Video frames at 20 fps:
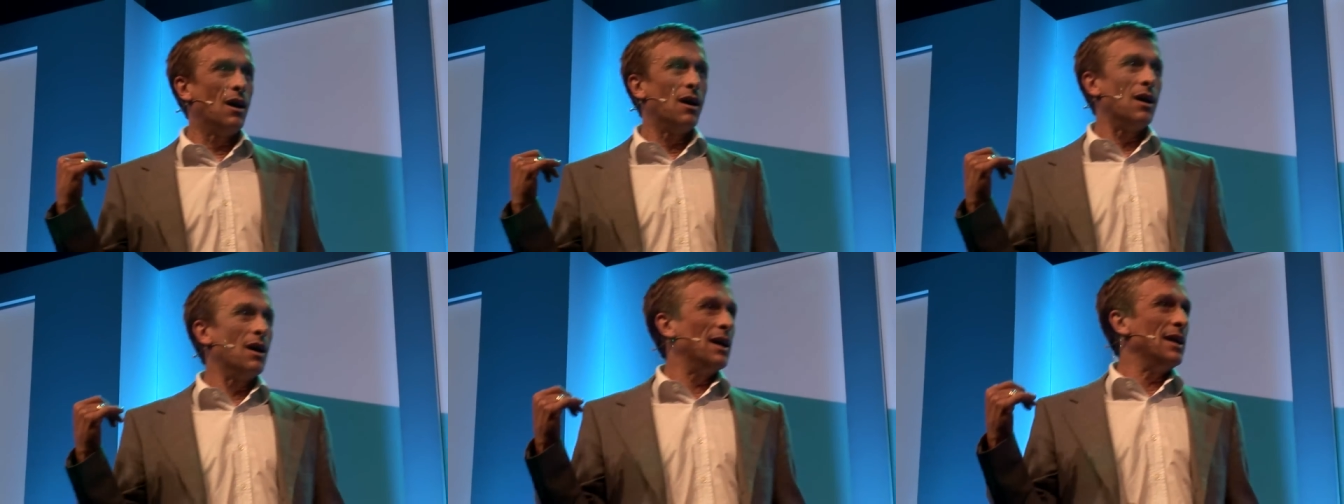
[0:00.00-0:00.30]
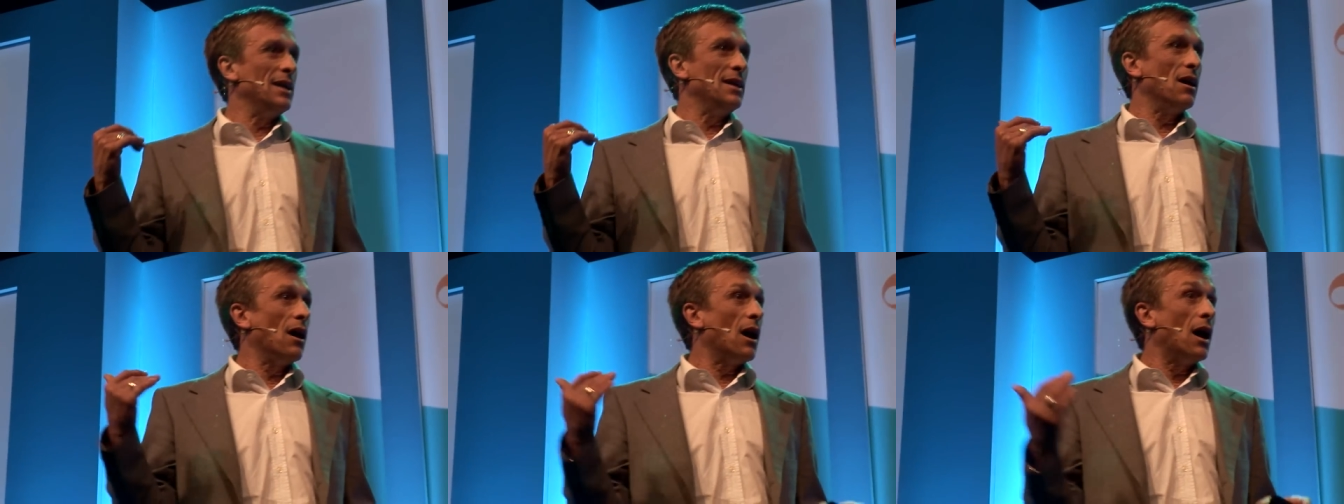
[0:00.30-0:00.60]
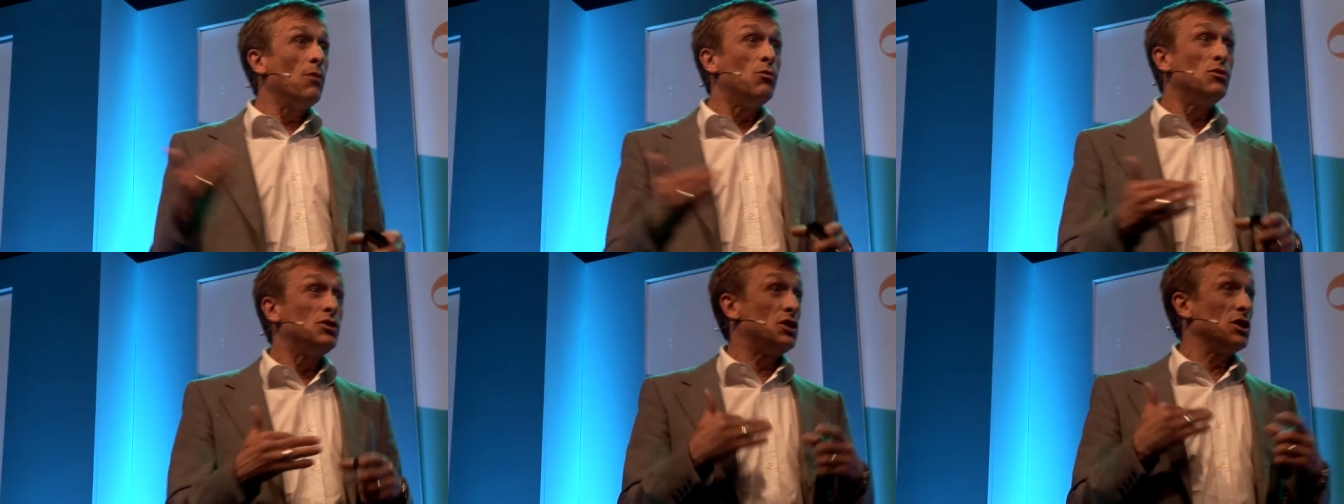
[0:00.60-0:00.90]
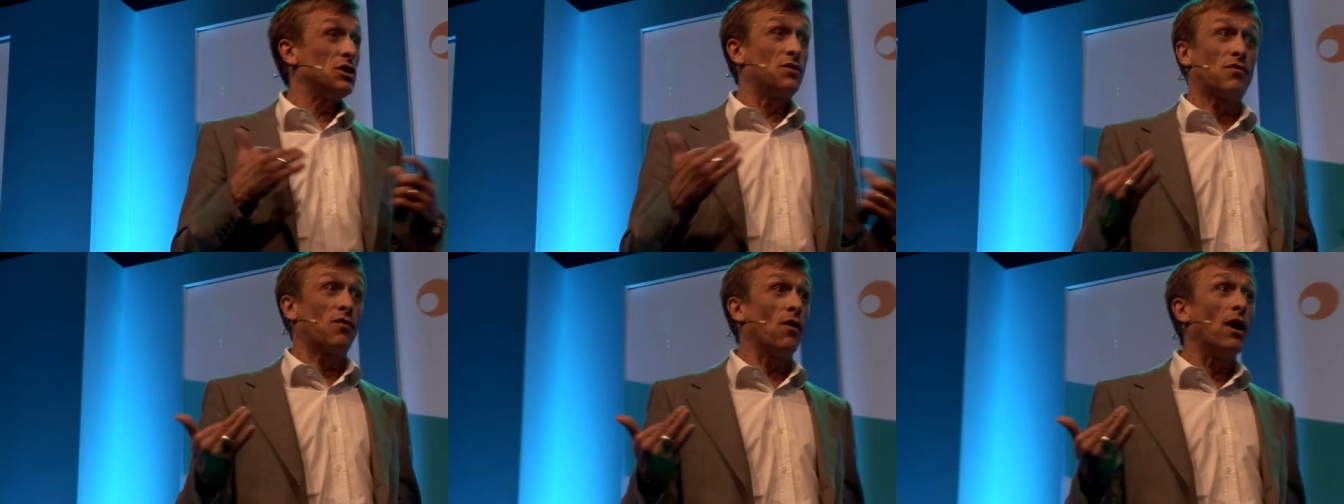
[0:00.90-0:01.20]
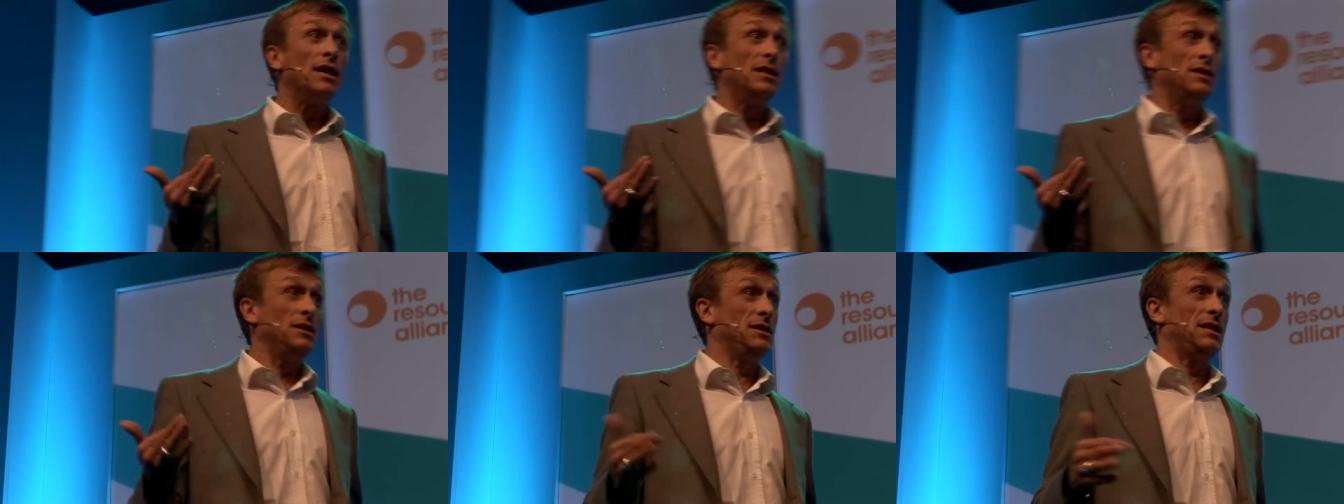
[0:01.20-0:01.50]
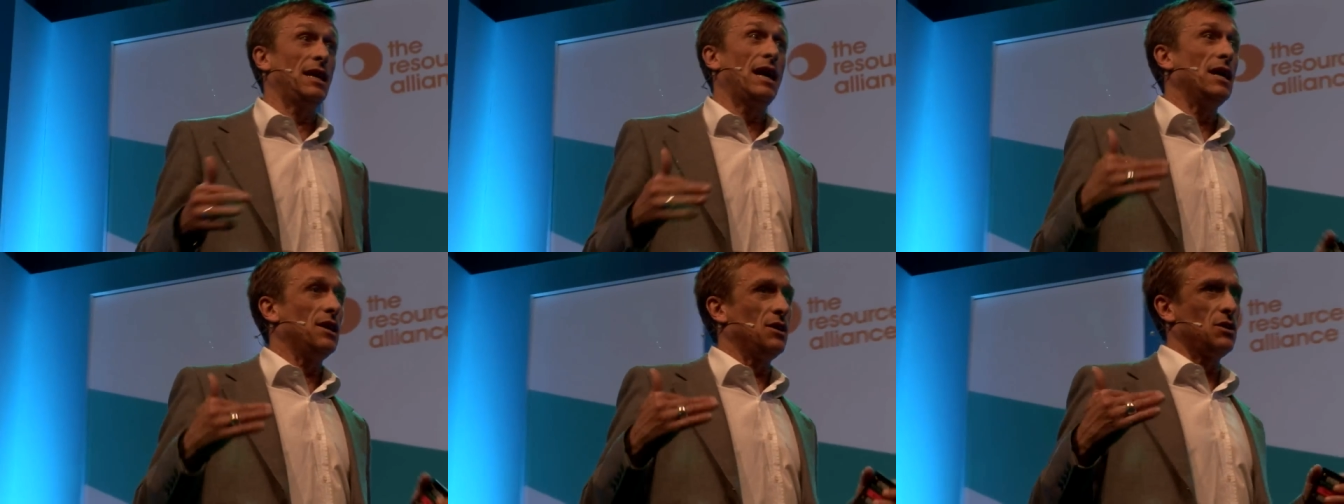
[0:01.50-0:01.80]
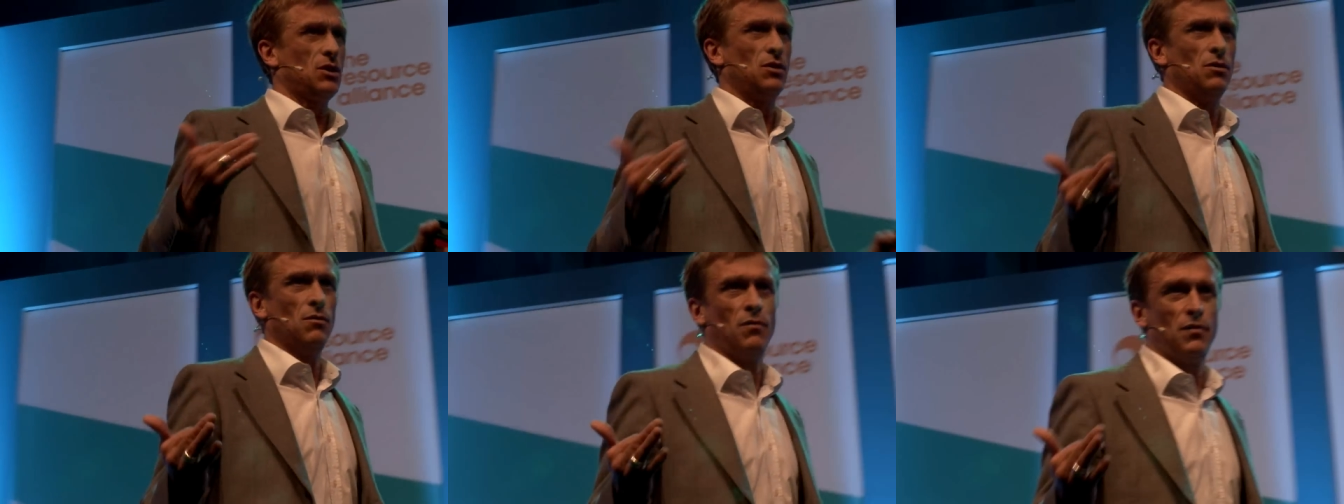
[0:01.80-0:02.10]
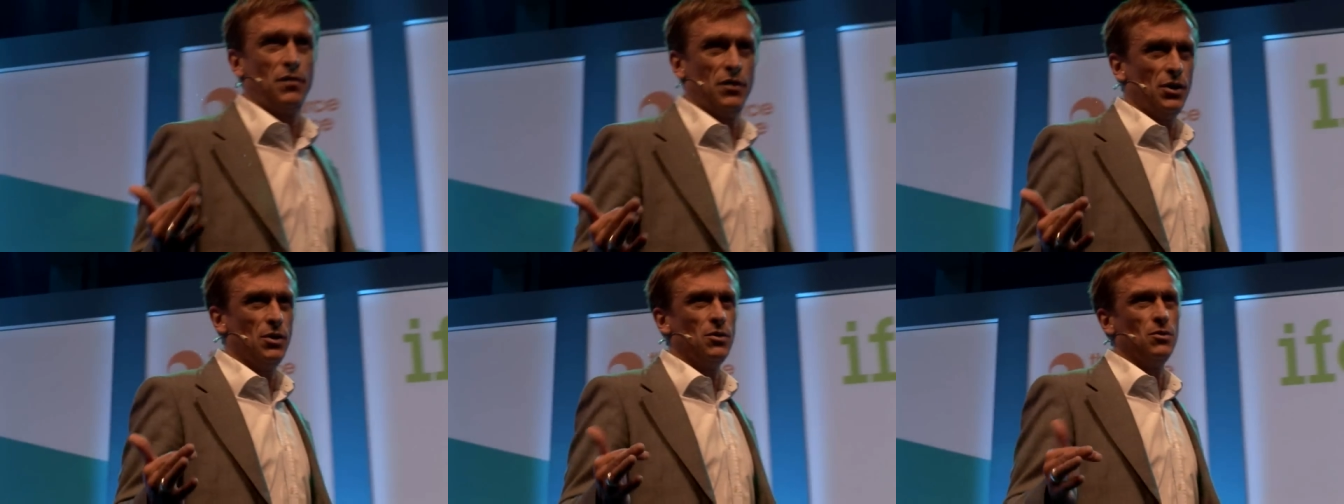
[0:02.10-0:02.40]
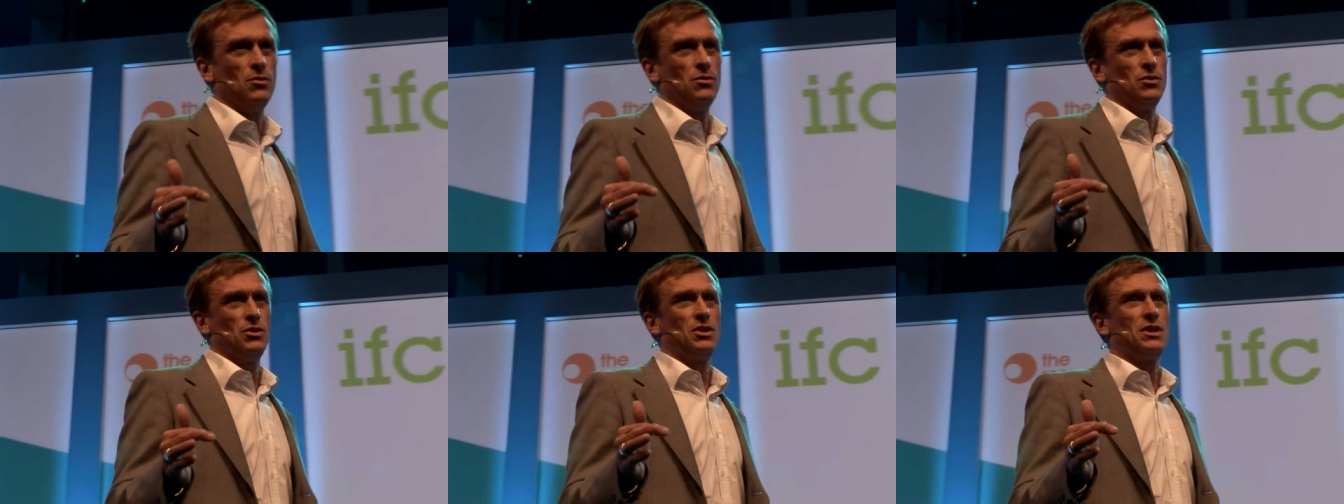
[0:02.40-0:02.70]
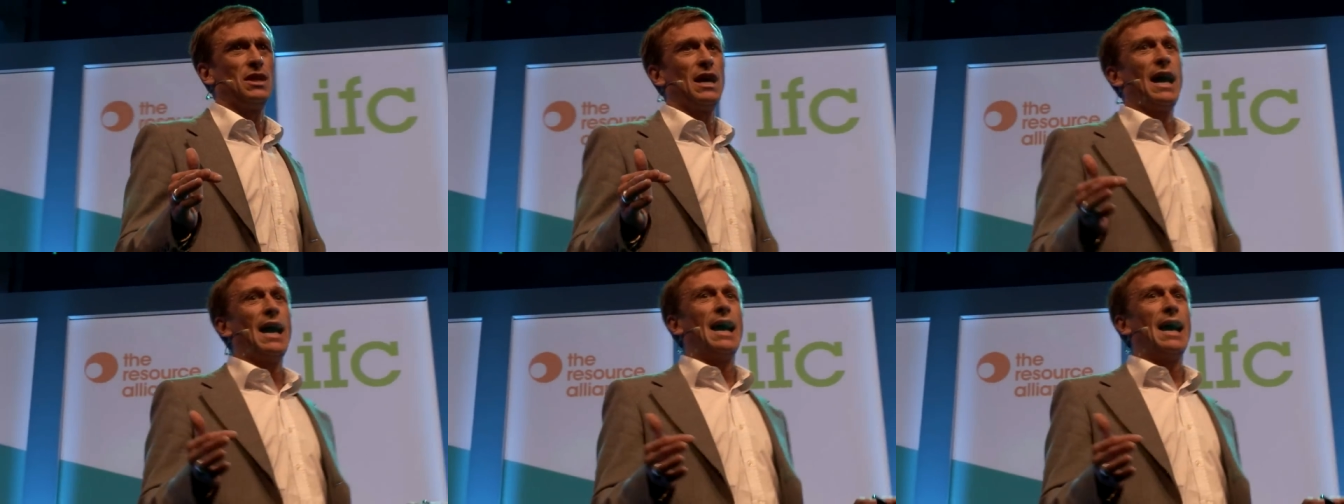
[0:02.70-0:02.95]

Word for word: I, I was just frightened and confused